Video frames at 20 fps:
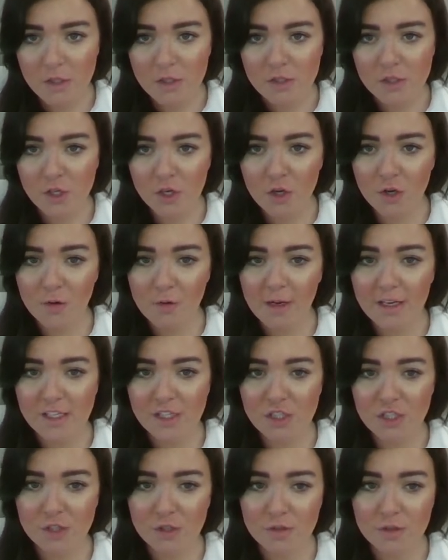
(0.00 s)
2
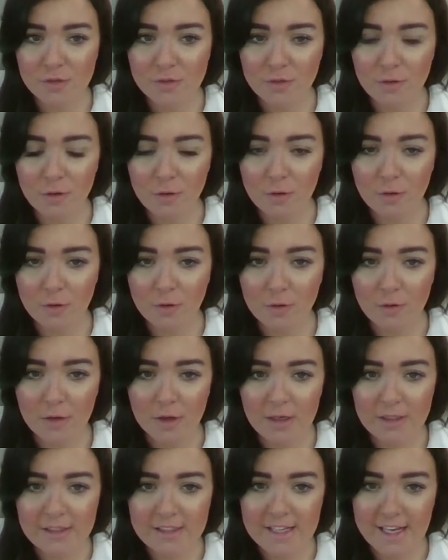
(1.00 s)
is used for
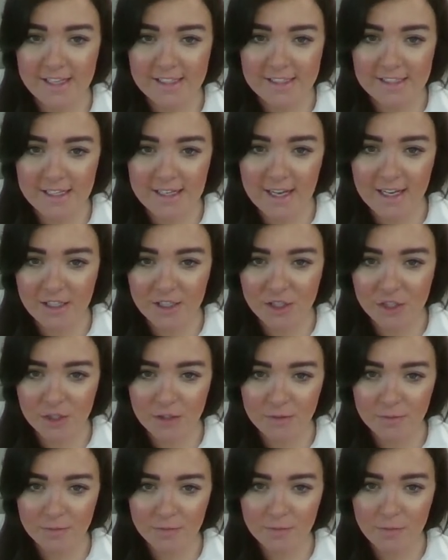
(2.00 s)

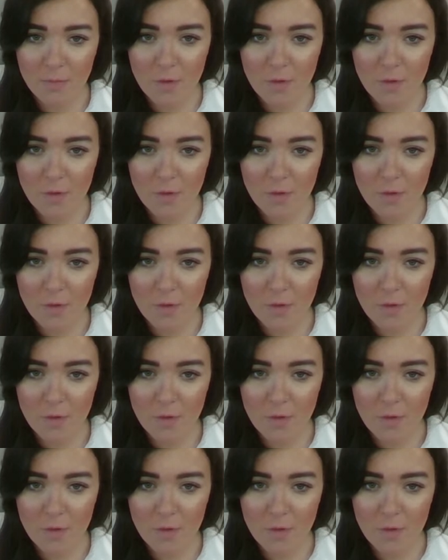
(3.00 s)
destination.